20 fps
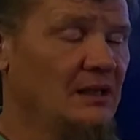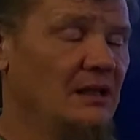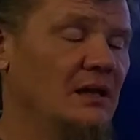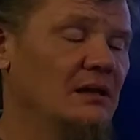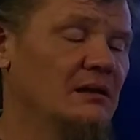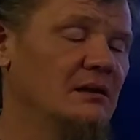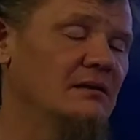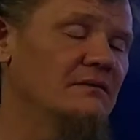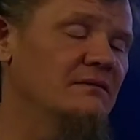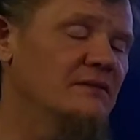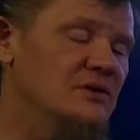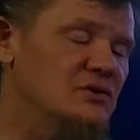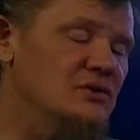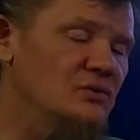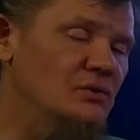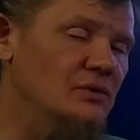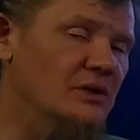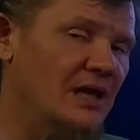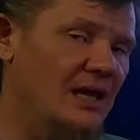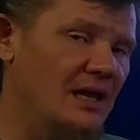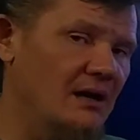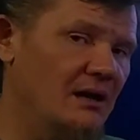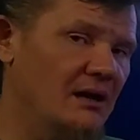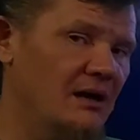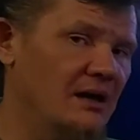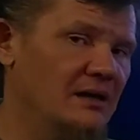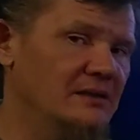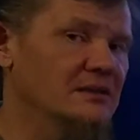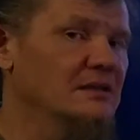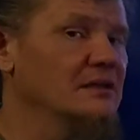An individual
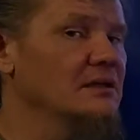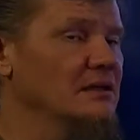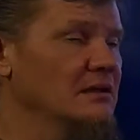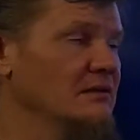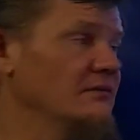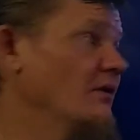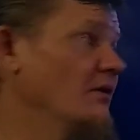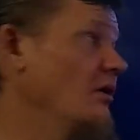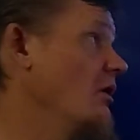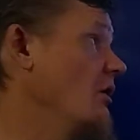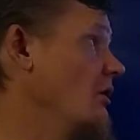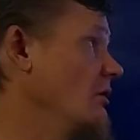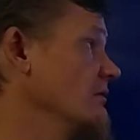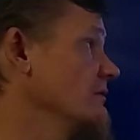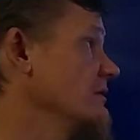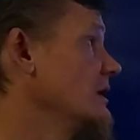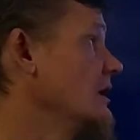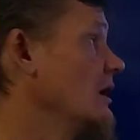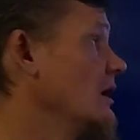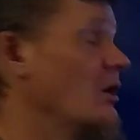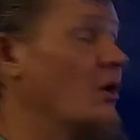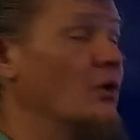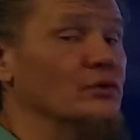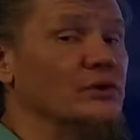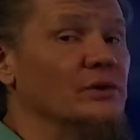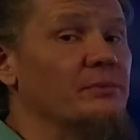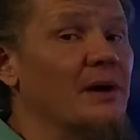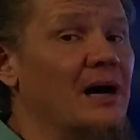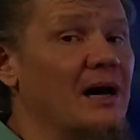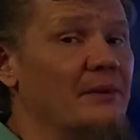cannot evolve. Only
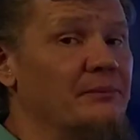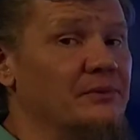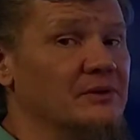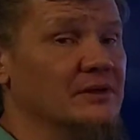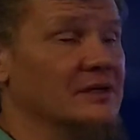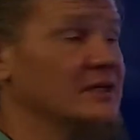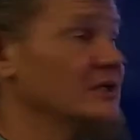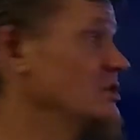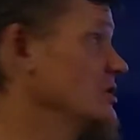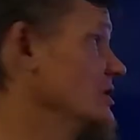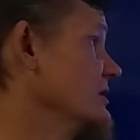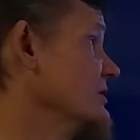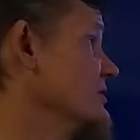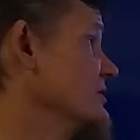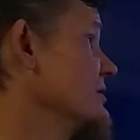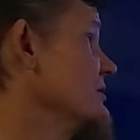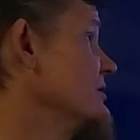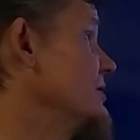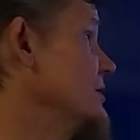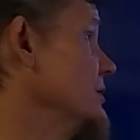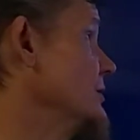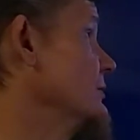populations do.